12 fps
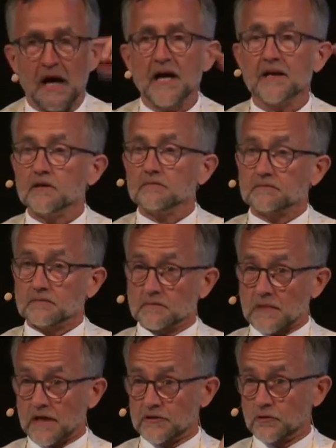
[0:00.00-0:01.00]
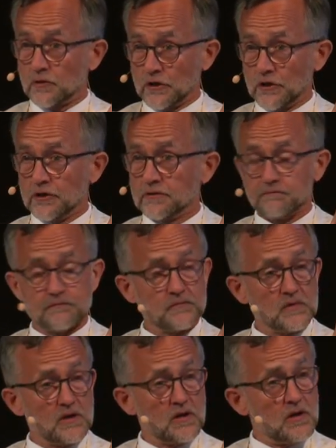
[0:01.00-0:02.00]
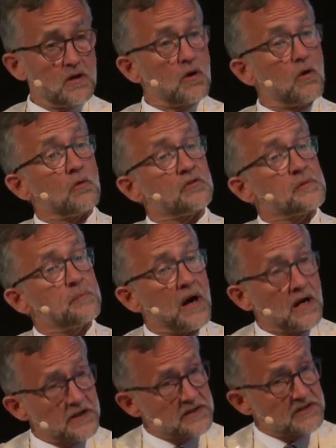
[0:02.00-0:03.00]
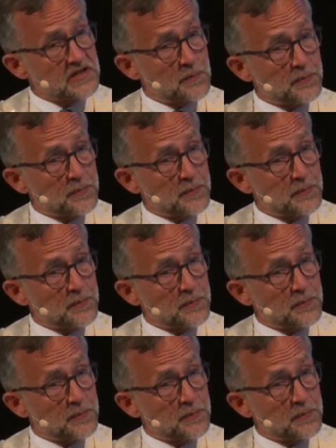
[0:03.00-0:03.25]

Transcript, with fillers: But, as you heard, only part of the